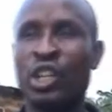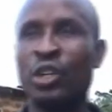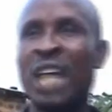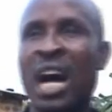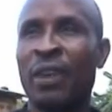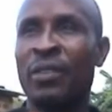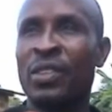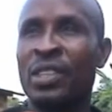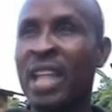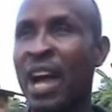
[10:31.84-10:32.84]
till now,
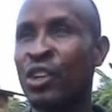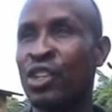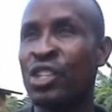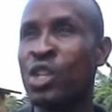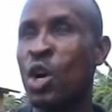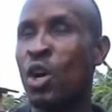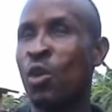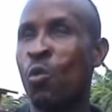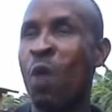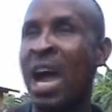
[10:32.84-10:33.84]
there is
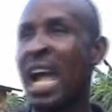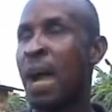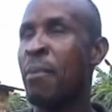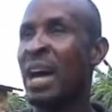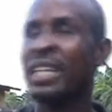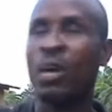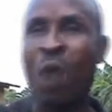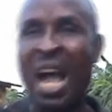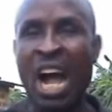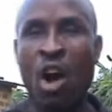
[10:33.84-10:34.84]
no wire, but the
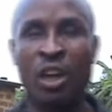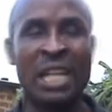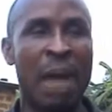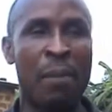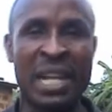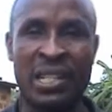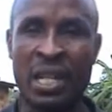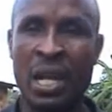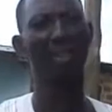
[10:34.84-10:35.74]
wire other place.